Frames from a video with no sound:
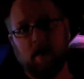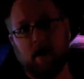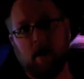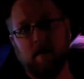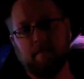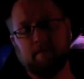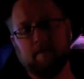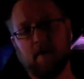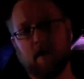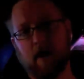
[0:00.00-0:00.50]

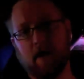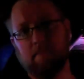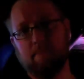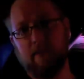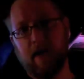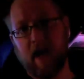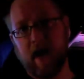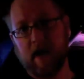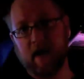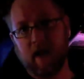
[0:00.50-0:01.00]
I've tried
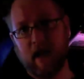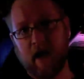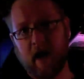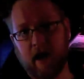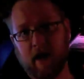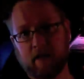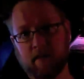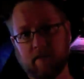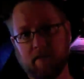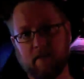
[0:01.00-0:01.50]
pad
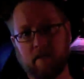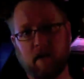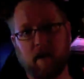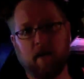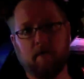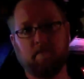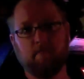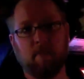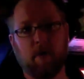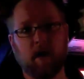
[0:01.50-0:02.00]
hacks,
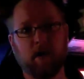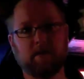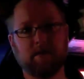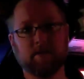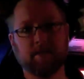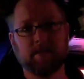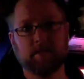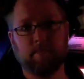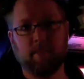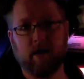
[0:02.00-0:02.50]
I've bought
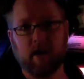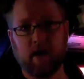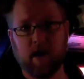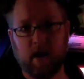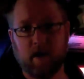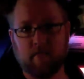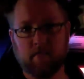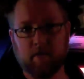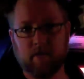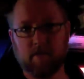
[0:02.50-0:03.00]
just about
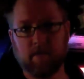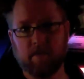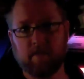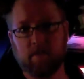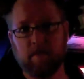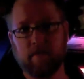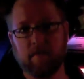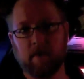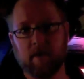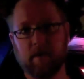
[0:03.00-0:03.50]
every
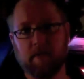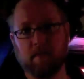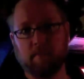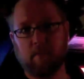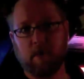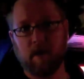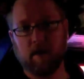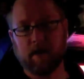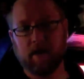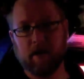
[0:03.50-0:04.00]
solution on the
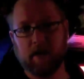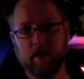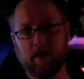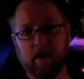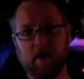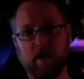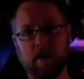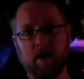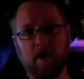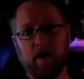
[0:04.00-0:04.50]
market,
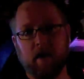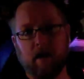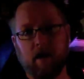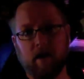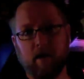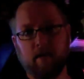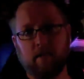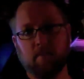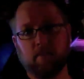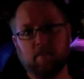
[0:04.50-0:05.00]

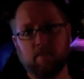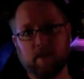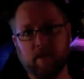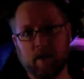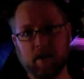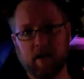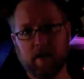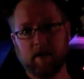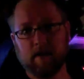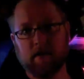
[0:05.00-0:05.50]
and it's
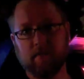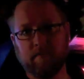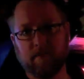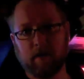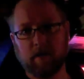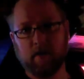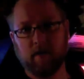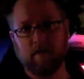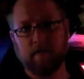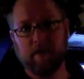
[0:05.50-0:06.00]
really a
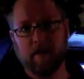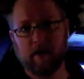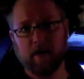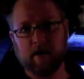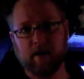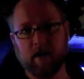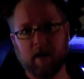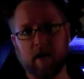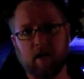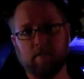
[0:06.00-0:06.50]
difficult
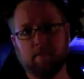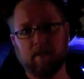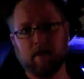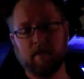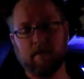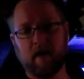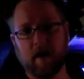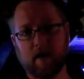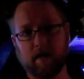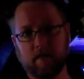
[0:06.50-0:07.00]
thing to get them
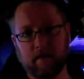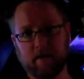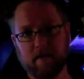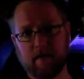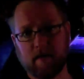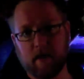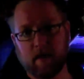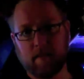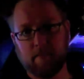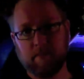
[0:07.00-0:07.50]
exactly
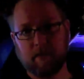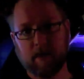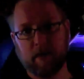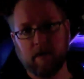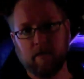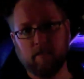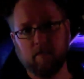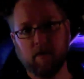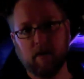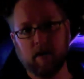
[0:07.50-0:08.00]
set up
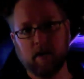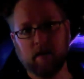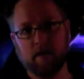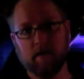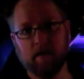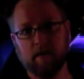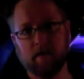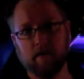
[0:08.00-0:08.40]
like you want.